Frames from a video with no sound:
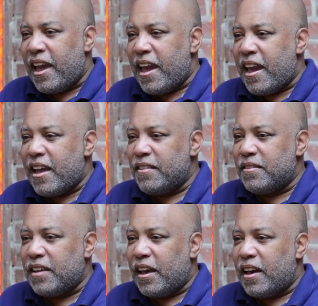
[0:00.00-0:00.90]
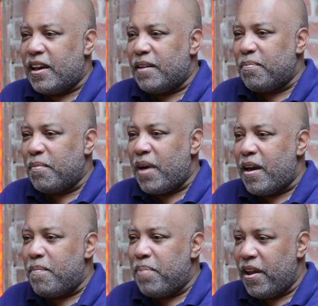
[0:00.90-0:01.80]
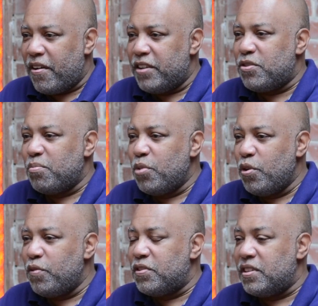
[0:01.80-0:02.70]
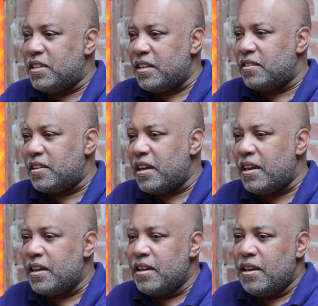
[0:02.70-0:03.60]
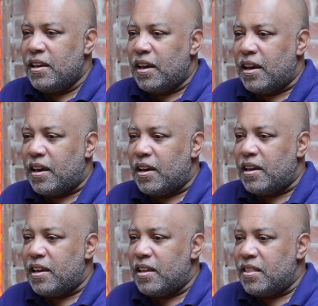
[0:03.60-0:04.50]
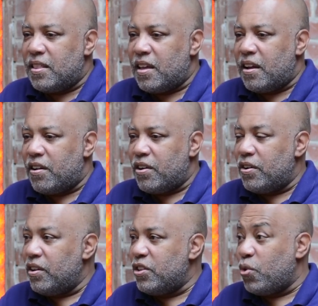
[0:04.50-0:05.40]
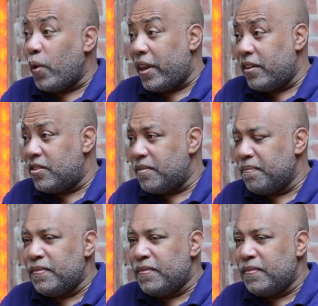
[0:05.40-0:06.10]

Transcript: And my parents moved to DC in their early 20s.